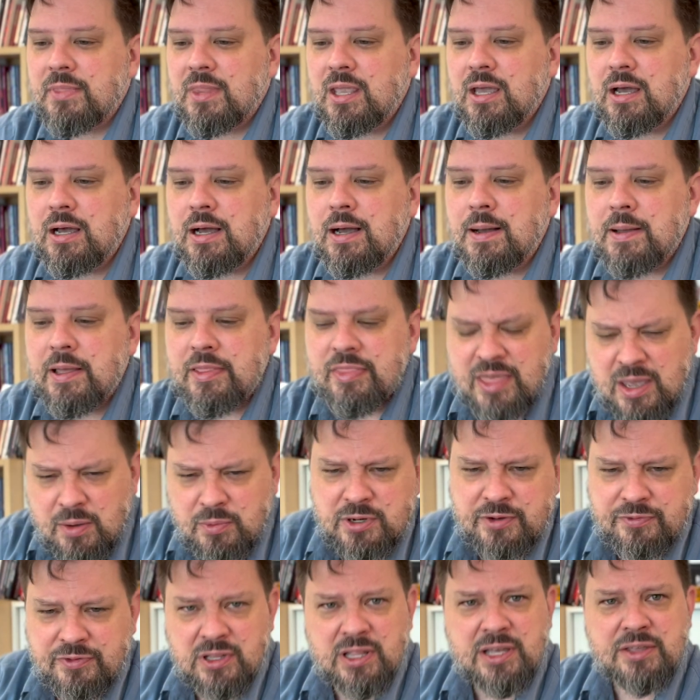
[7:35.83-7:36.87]
And they
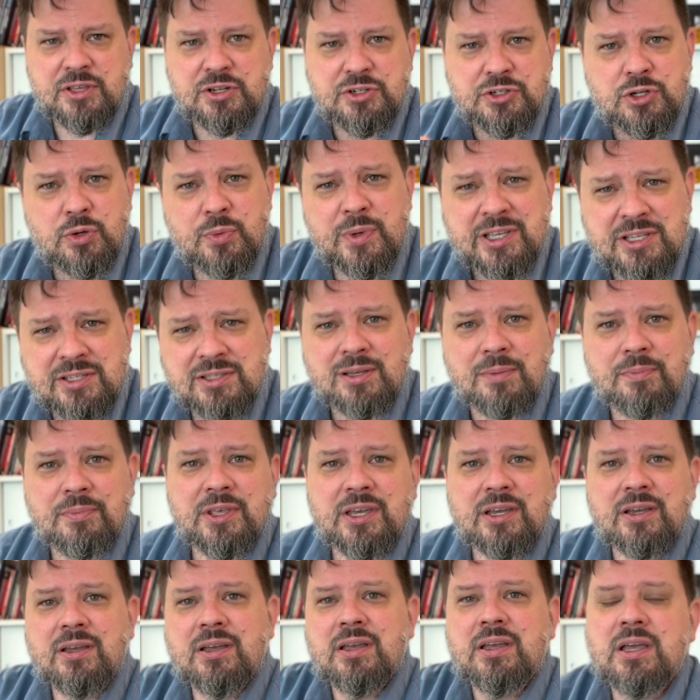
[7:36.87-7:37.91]
want to feel like they're doing
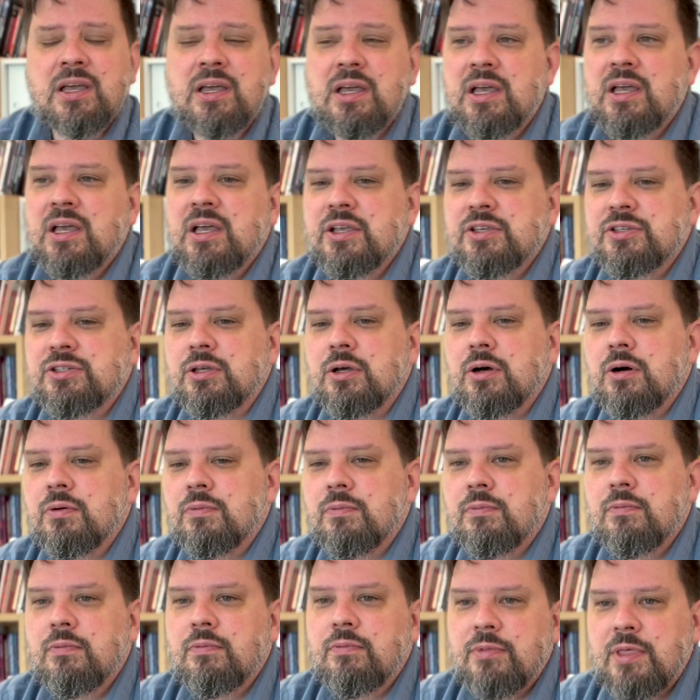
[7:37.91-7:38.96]
something.
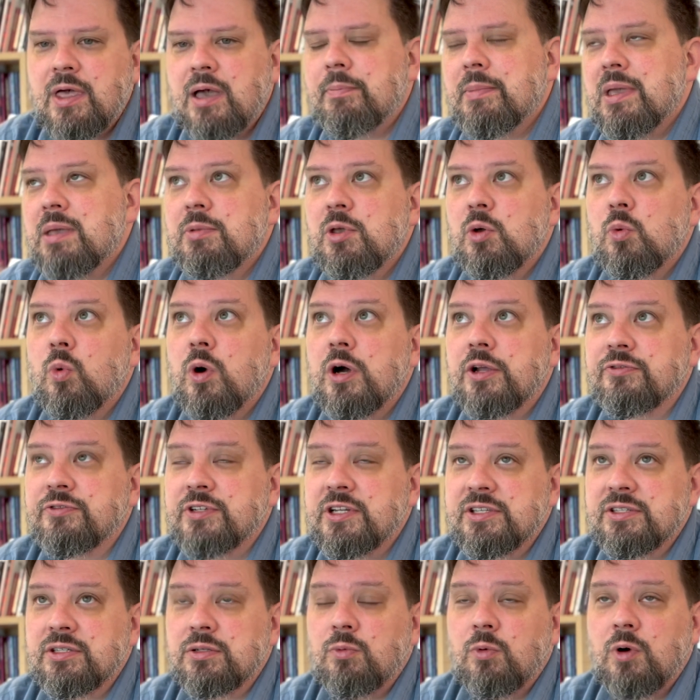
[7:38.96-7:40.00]
So that may be one
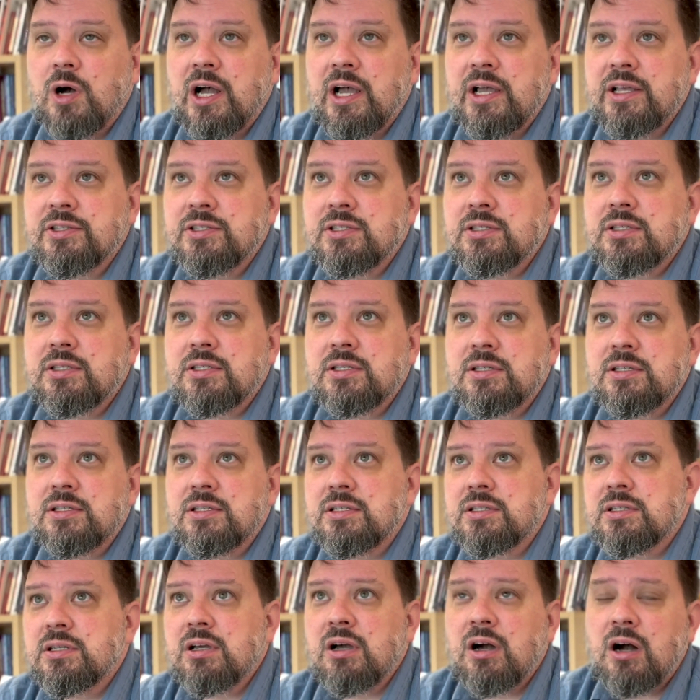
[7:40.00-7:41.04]
reason why it's
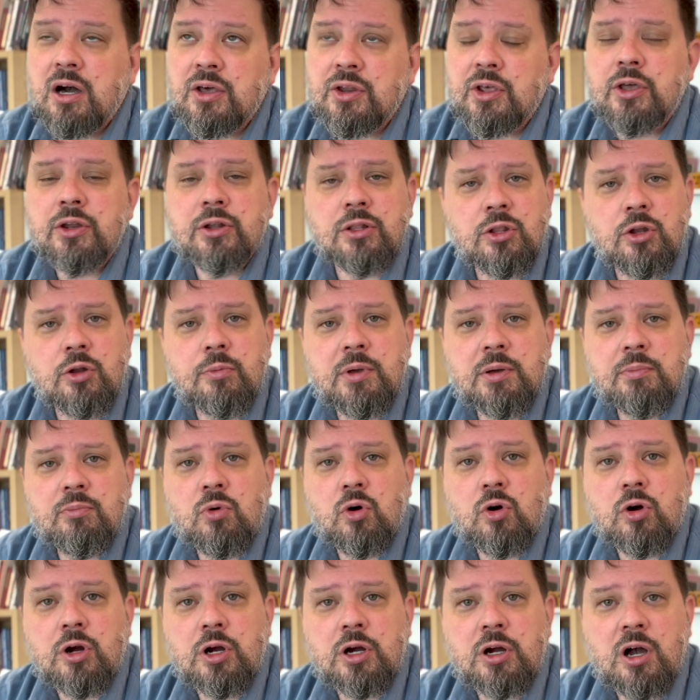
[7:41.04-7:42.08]
caught on a little bit
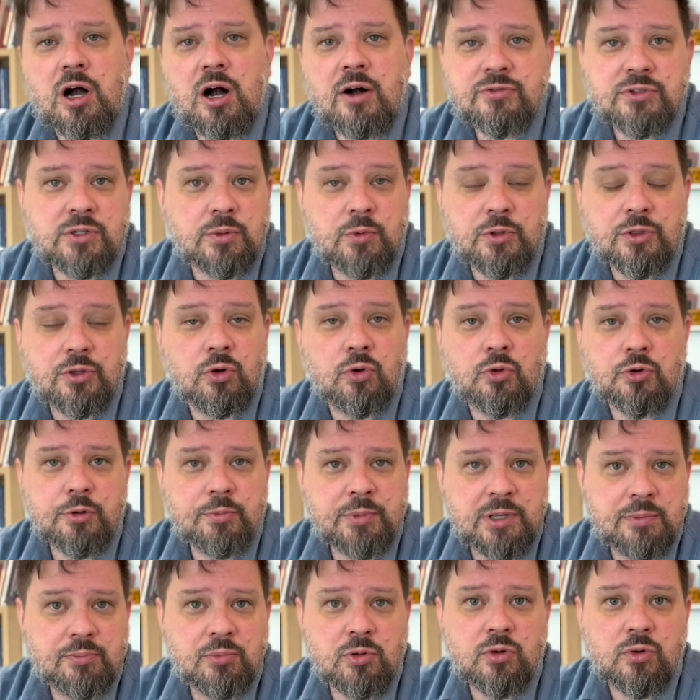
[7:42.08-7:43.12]
more often with older
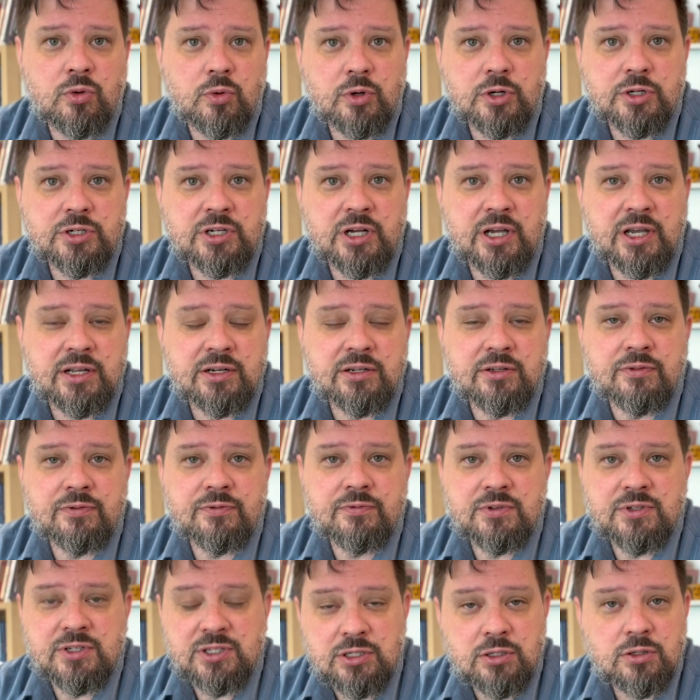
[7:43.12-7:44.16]
people who are trying to
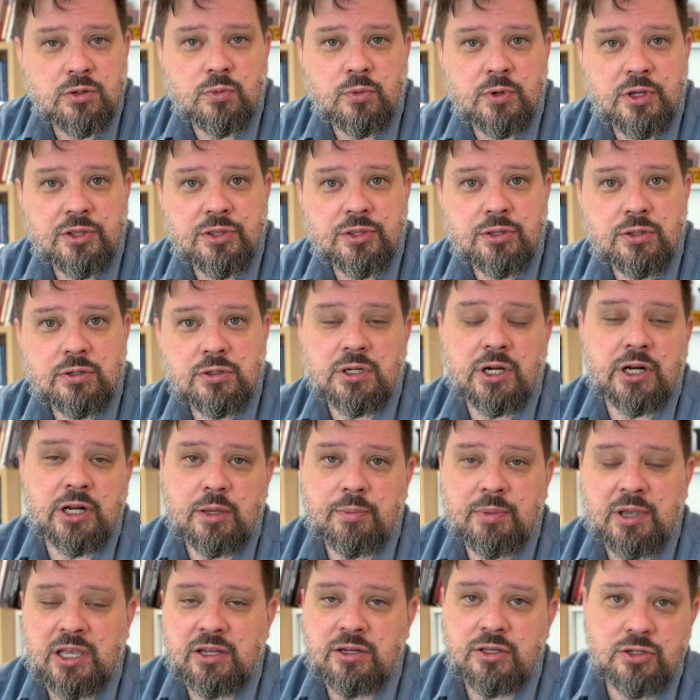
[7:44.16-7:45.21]
deal with
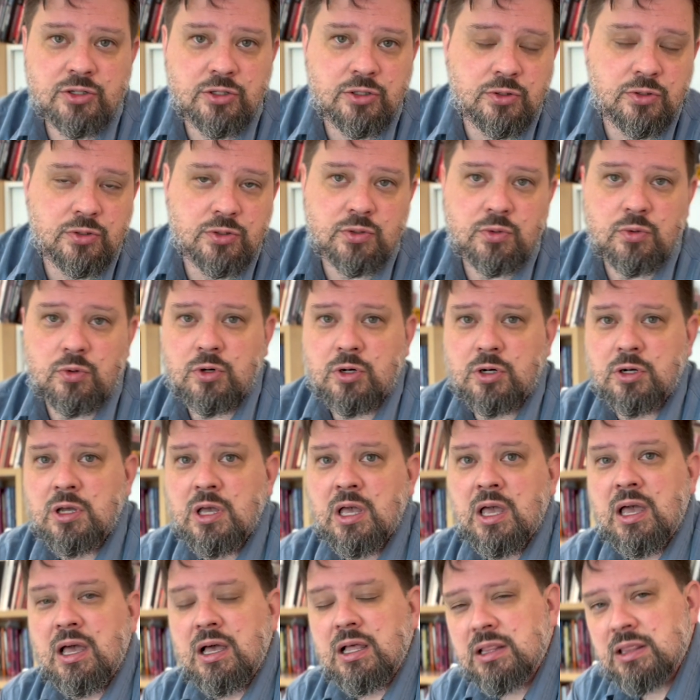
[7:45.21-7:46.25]
chronic pain issues or
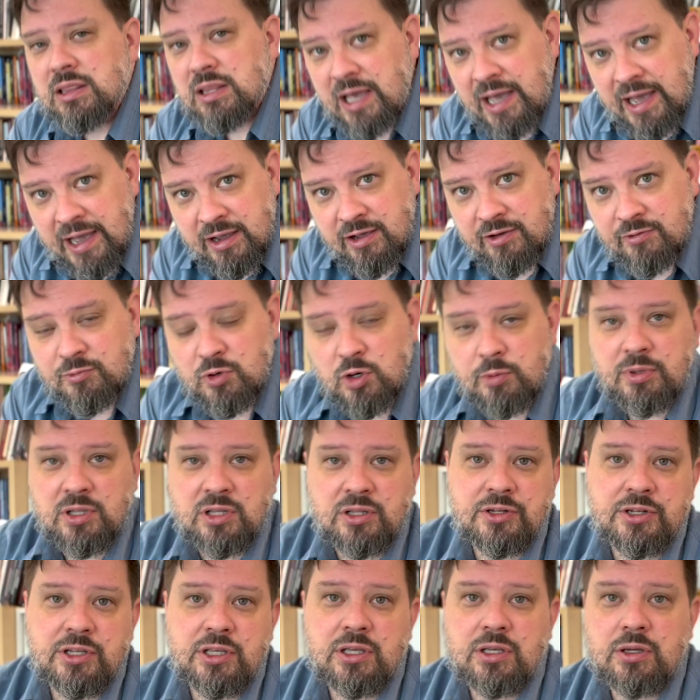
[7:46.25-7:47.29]
lack of
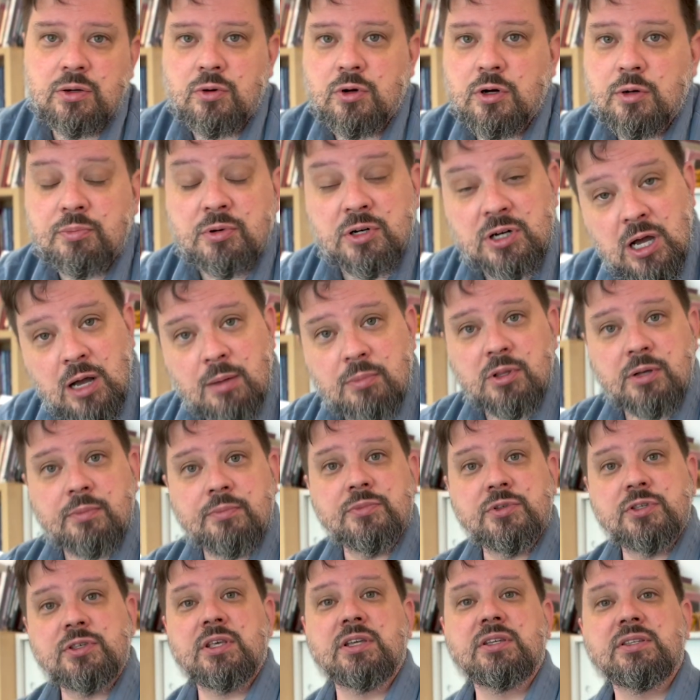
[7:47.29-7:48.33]
mobility or
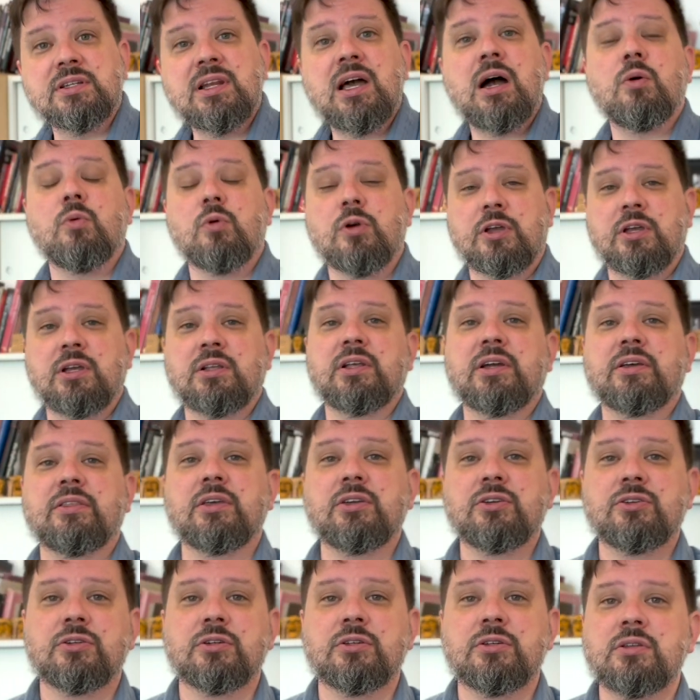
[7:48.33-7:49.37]
problems, things not working like
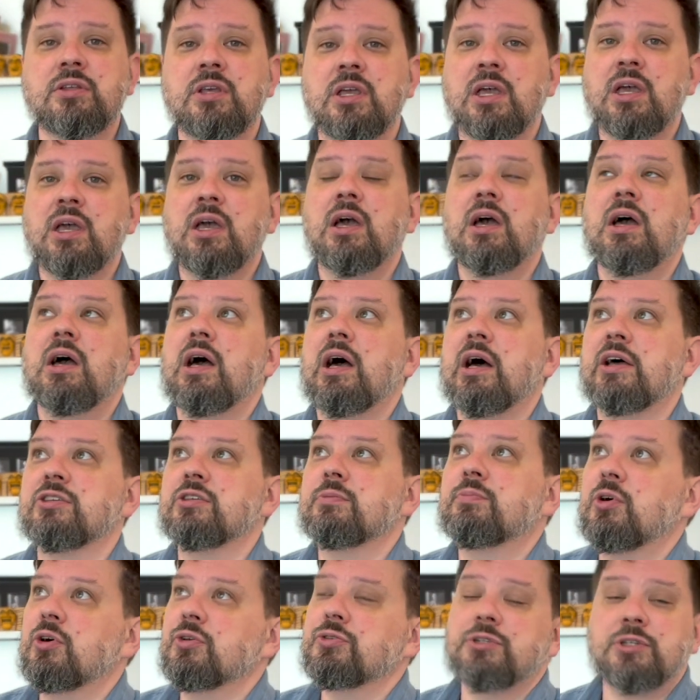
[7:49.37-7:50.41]
they should, as
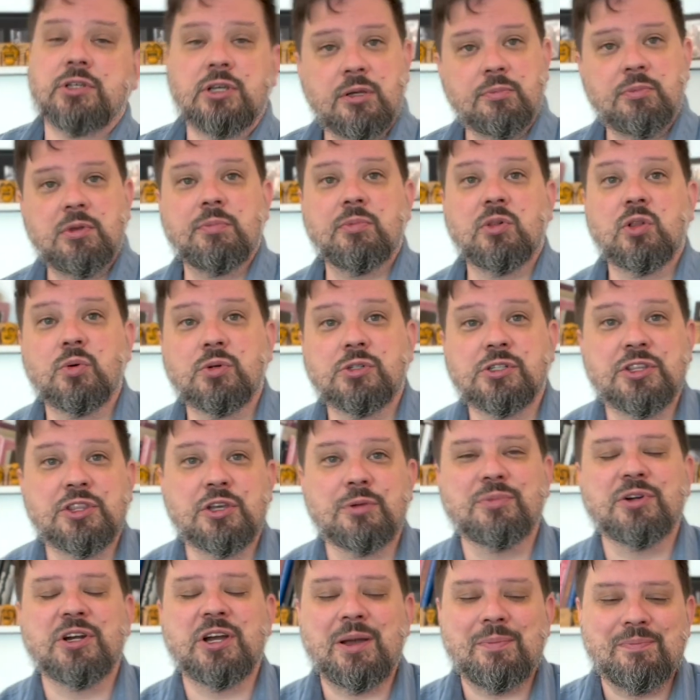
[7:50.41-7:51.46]
opposed to young people who are in
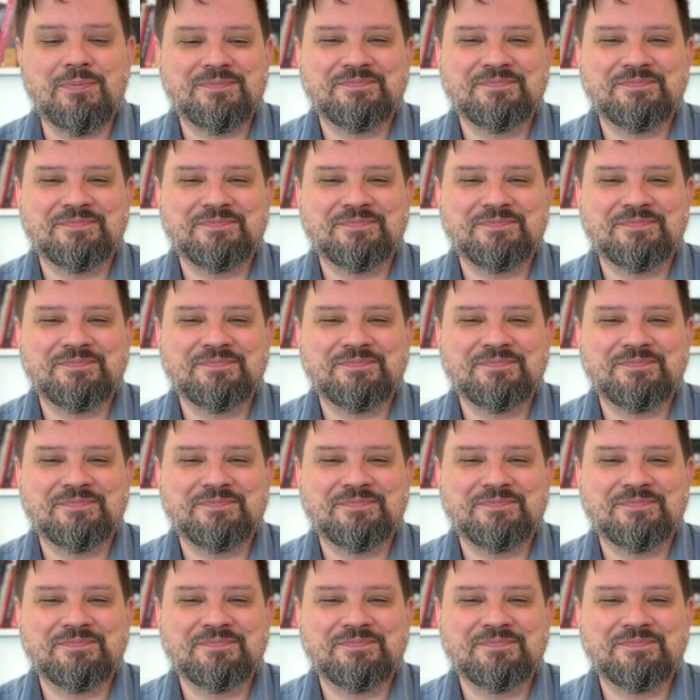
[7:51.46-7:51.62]
their prime.